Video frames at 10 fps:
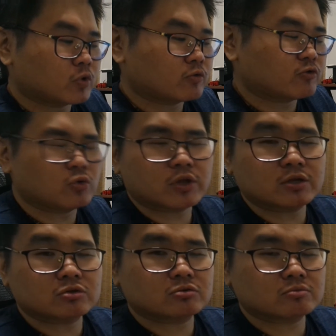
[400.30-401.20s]
Few
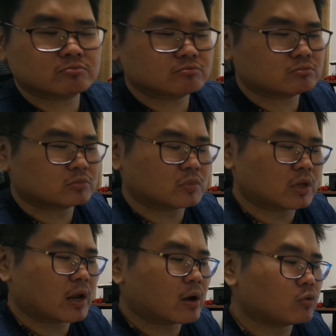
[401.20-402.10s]
things
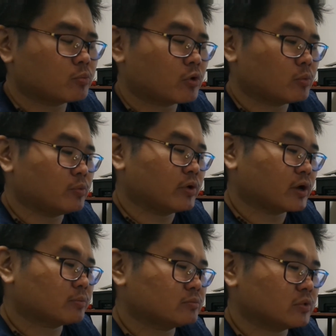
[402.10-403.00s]
that I would probably bring
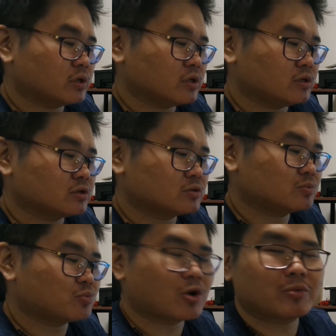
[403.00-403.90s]
up is
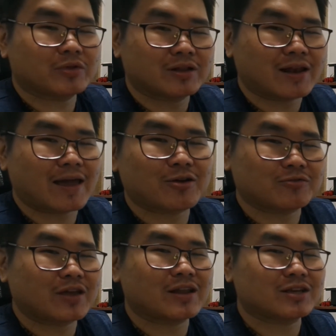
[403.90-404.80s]
probably the lack
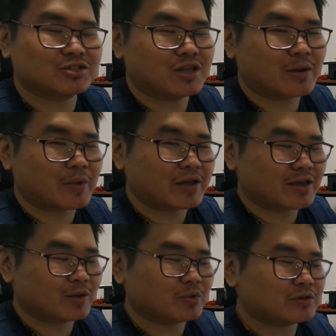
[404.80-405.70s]
of that HDMI
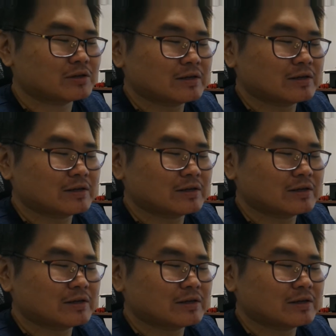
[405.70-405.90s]
cable.